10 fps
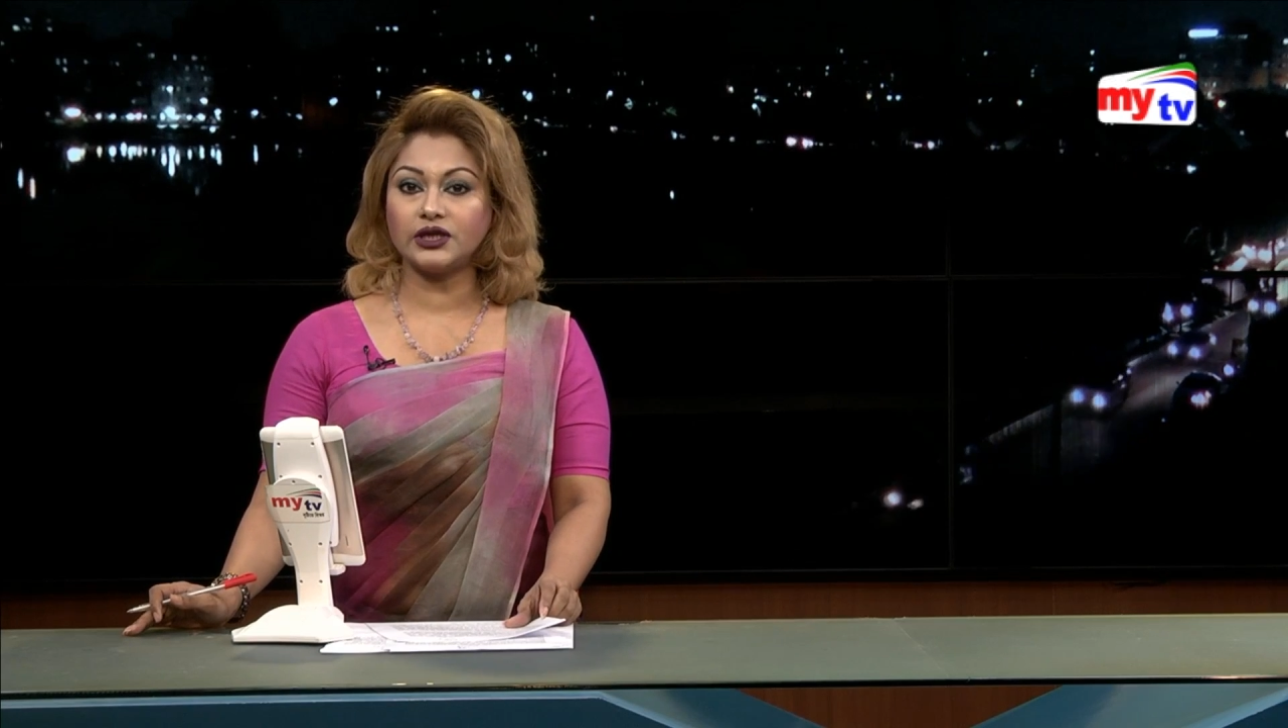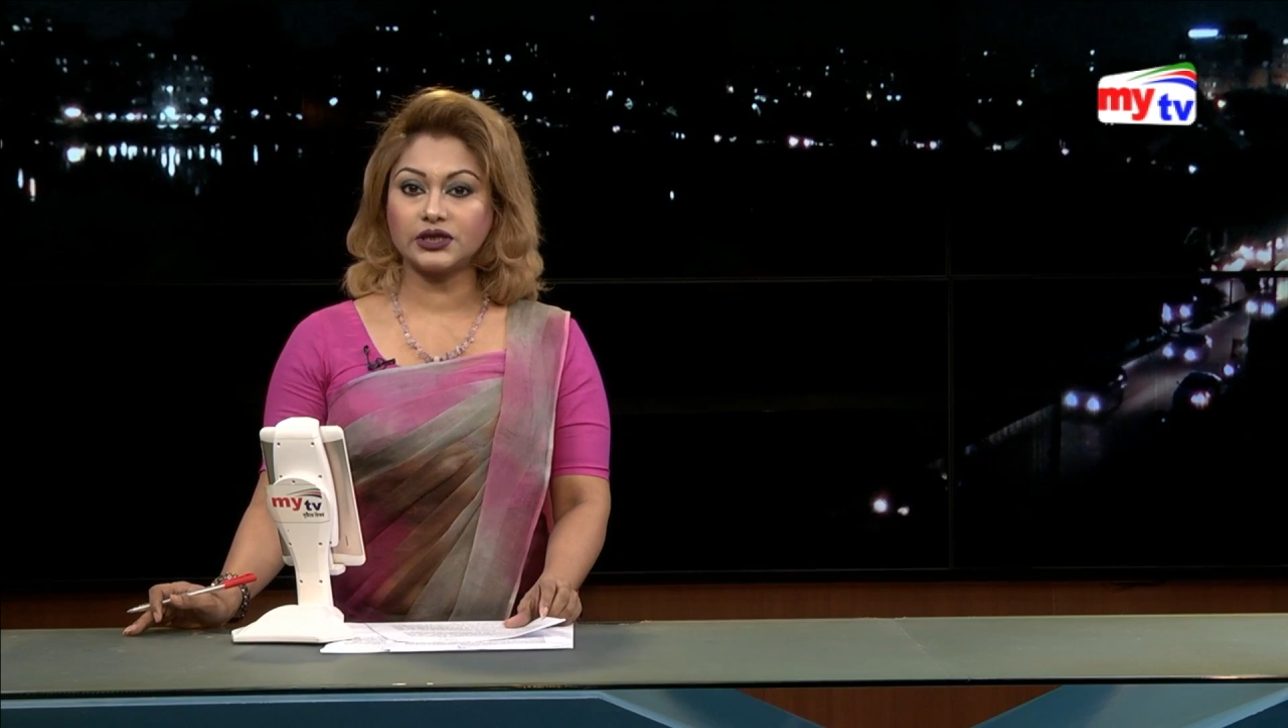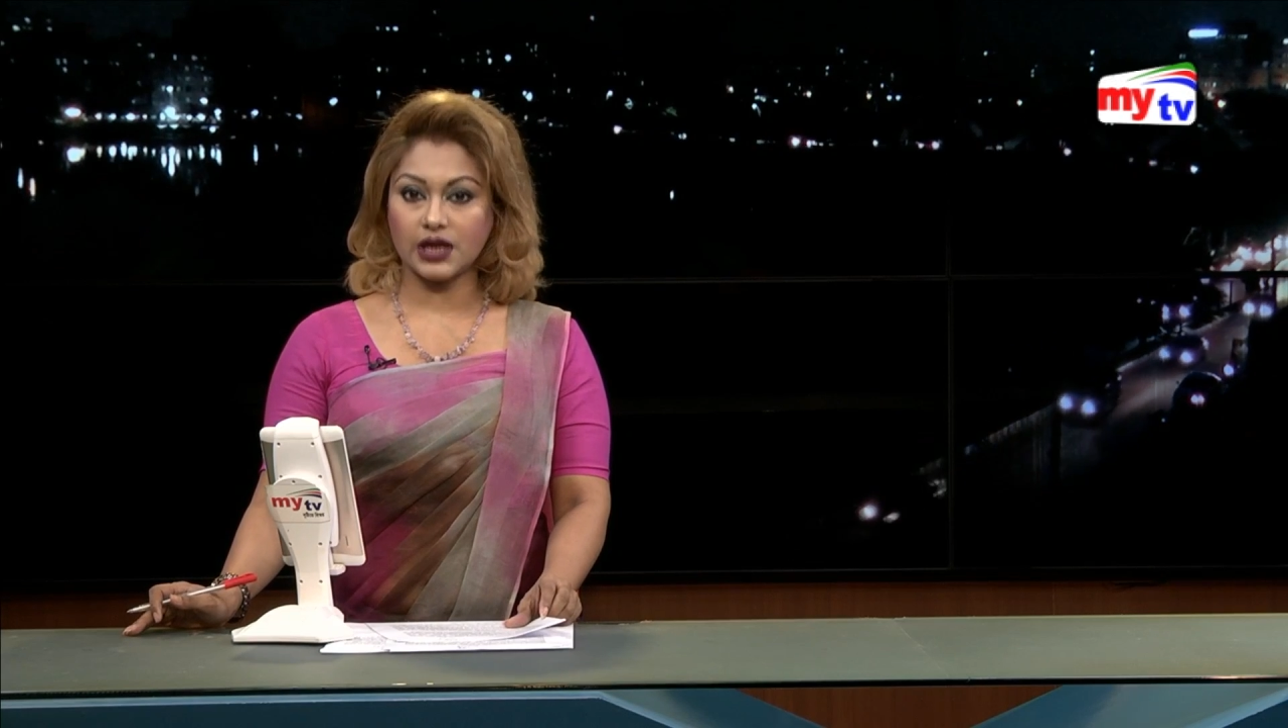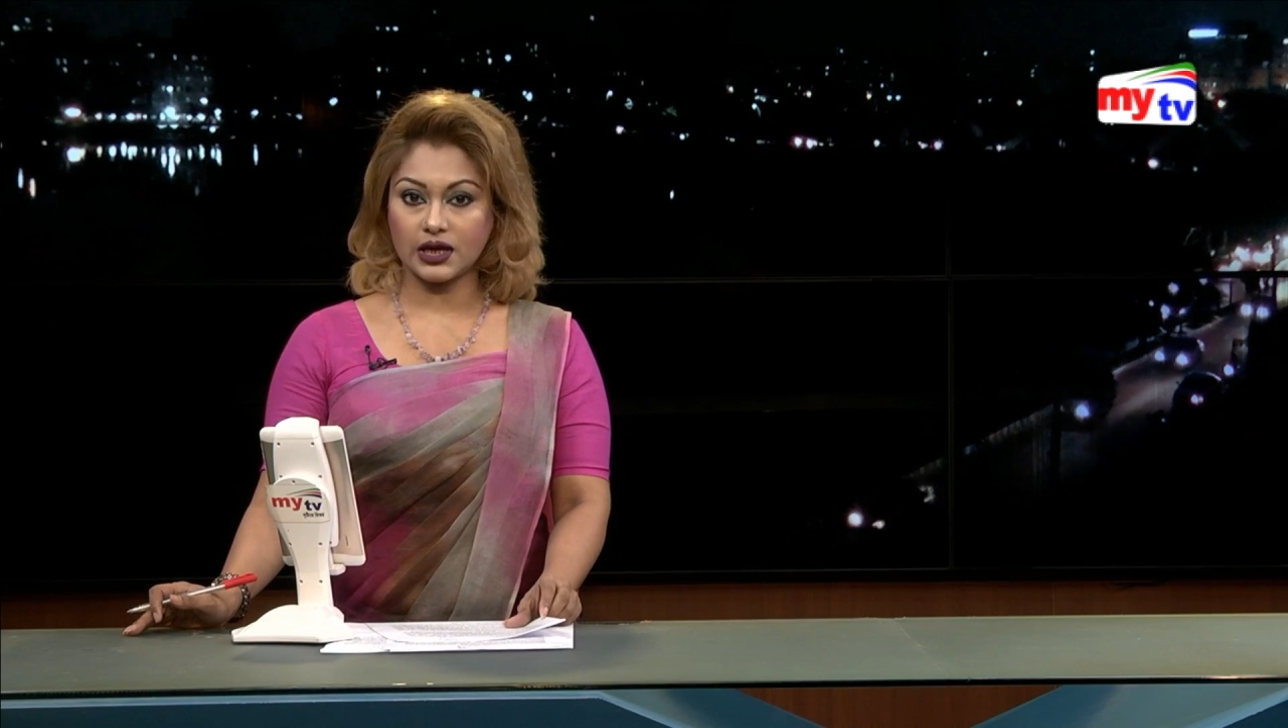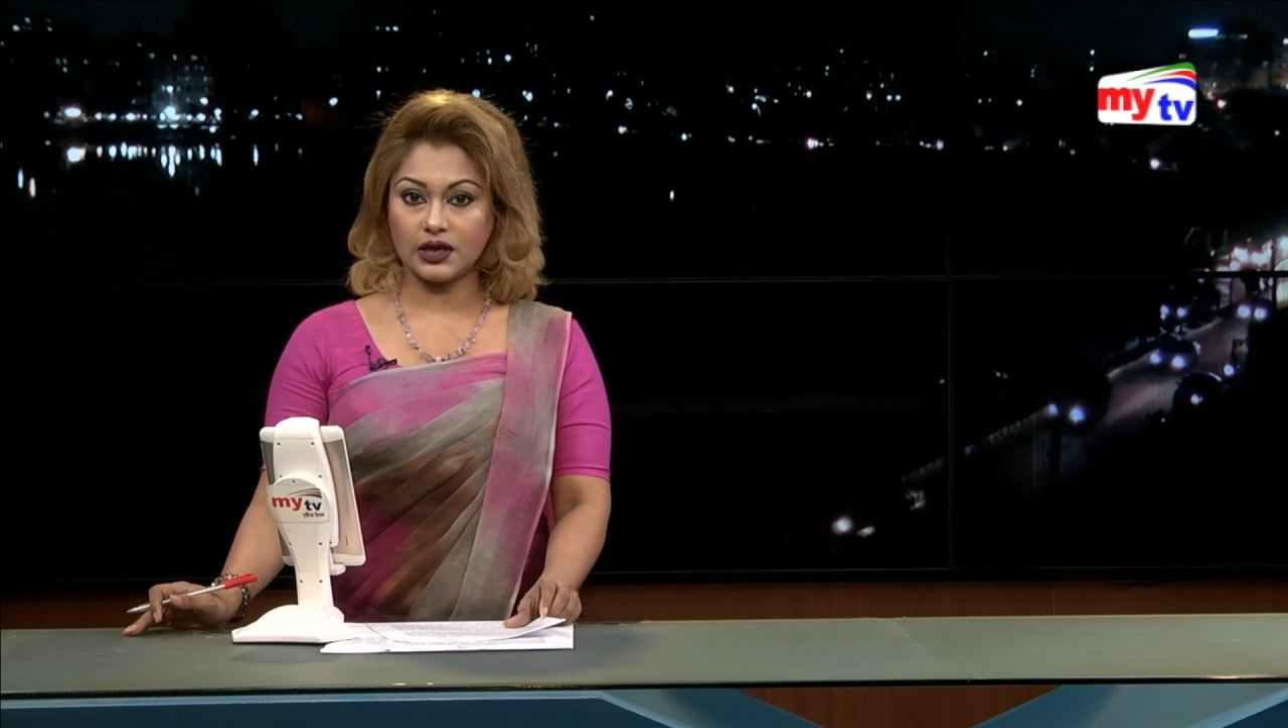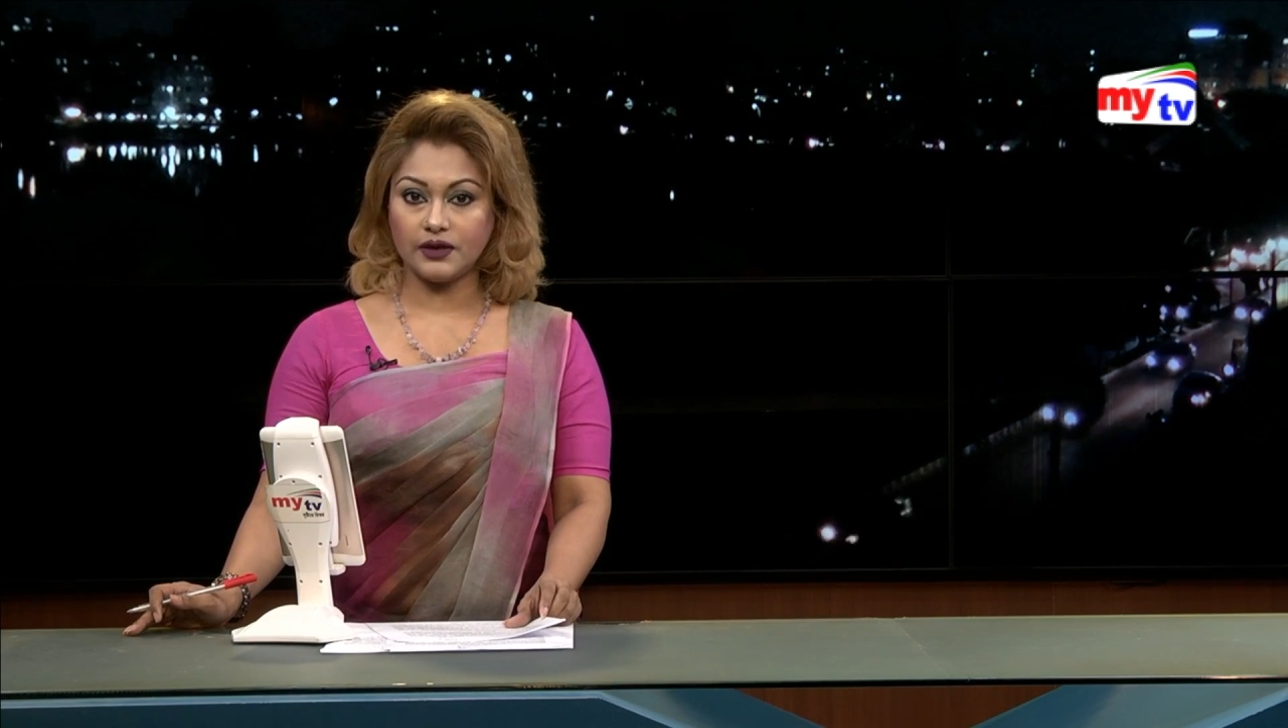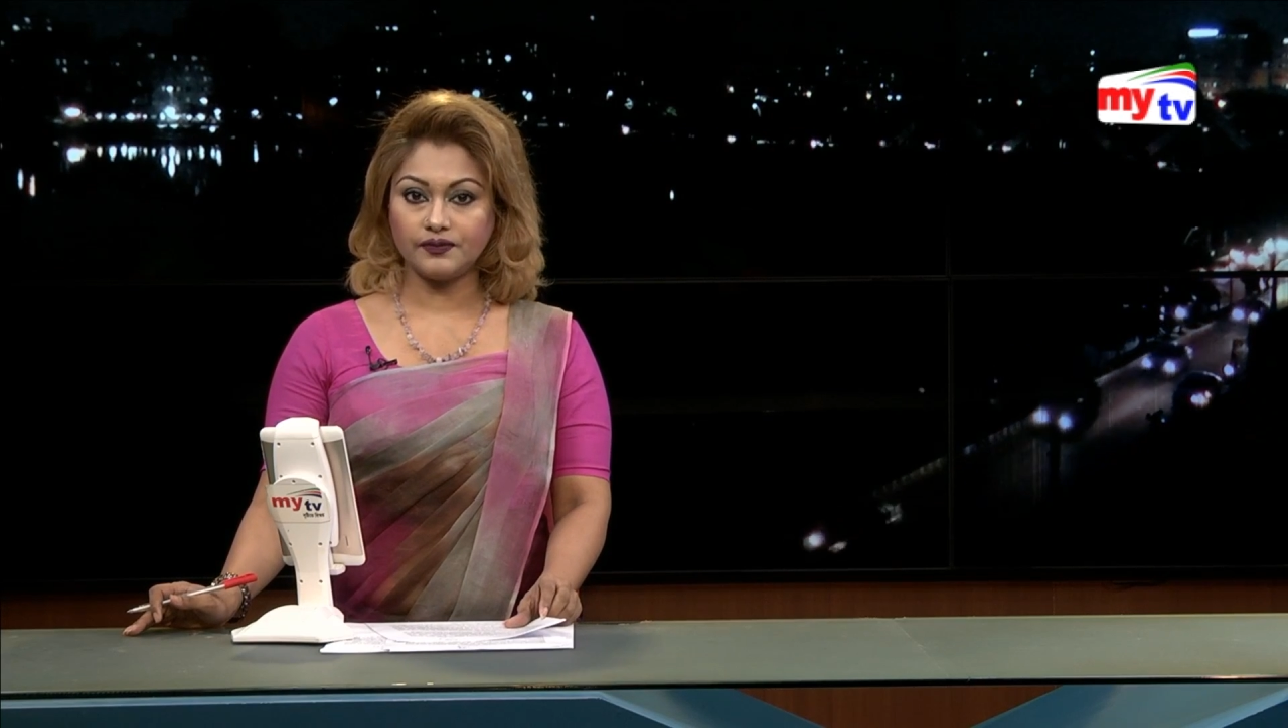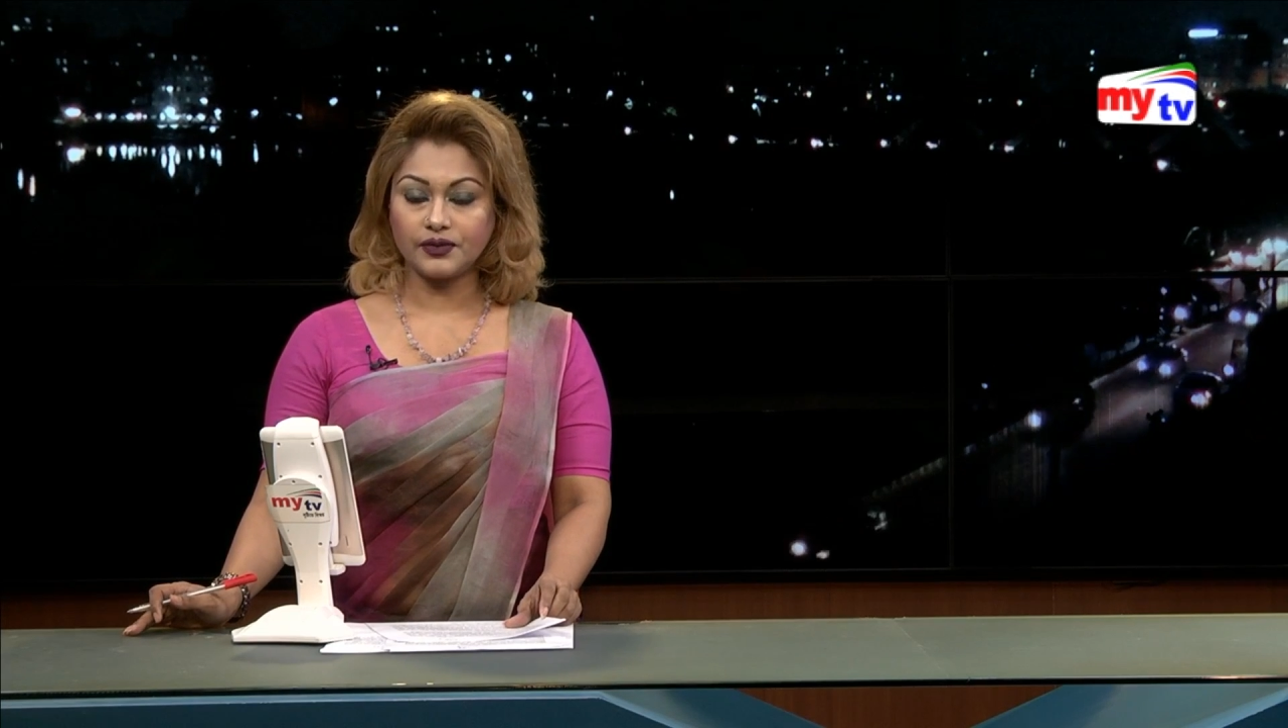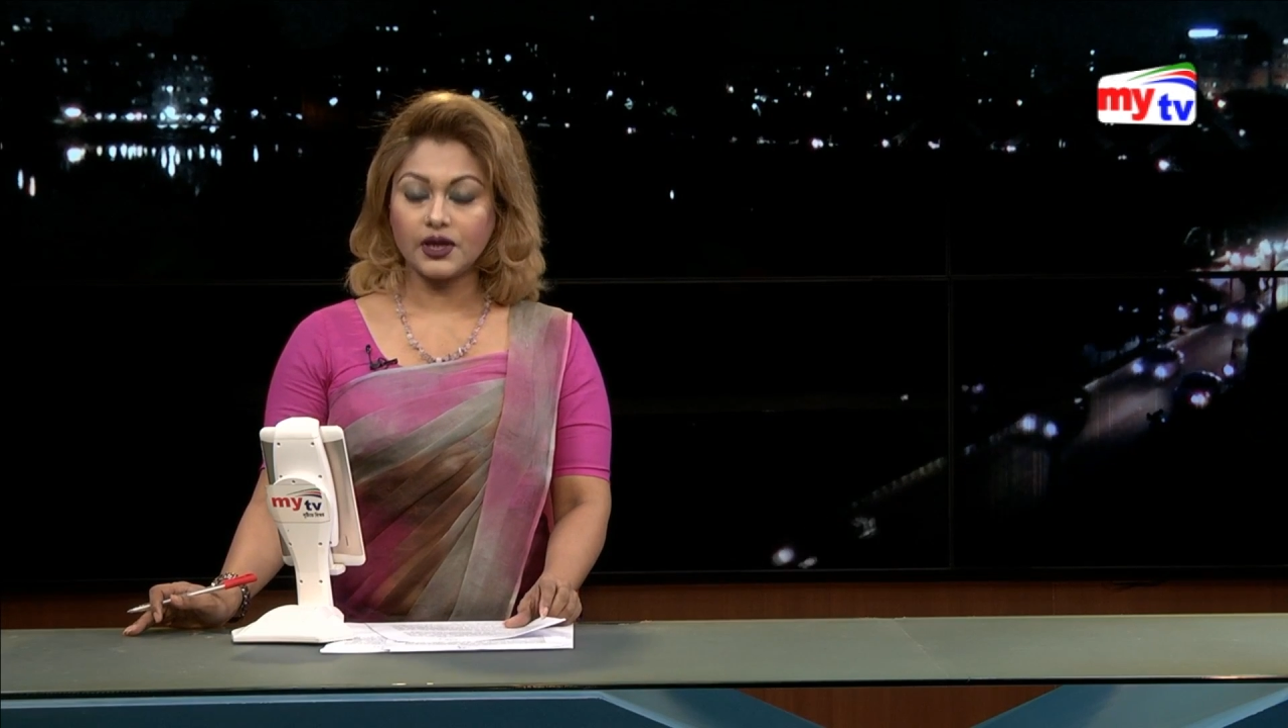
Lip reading: in Dhaka.